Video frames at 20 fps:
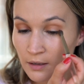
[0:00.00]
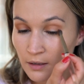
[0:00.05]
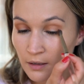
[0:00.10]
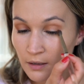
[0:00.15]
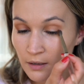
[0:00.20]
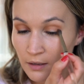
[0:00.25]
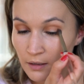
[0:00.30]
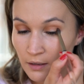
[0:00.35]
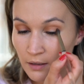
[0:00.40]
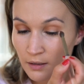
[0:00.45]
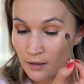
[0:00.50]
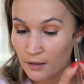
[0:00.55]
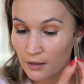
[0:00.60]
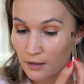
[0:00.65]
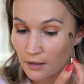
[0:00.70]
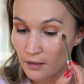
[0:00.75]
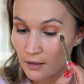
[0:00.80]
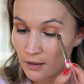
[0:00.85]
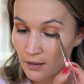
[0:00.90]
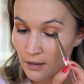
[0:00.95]

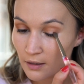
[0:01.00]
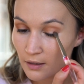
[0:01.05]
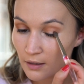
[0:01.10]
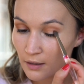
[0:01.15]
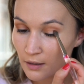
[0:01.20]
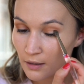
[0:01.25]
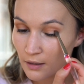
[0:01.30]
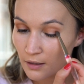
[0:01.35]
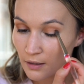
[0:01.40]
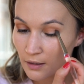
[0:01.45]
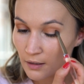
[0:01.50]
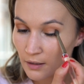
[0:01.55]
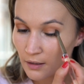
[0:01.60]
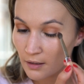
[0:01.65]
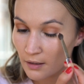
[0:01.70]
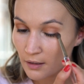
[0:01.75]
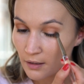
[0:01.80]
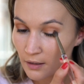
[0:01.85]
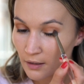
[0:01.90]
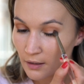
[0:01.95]

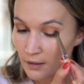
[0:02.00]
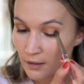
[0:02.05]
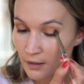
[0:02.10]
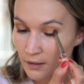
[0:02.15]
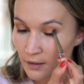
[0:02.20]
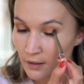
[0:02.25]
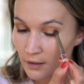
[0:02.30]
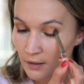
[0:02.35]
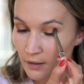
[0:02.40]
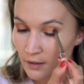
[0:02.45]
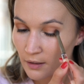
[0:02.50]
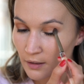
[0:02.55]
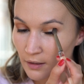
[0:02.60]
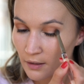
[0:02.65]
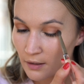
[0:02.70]
Nobody speaks.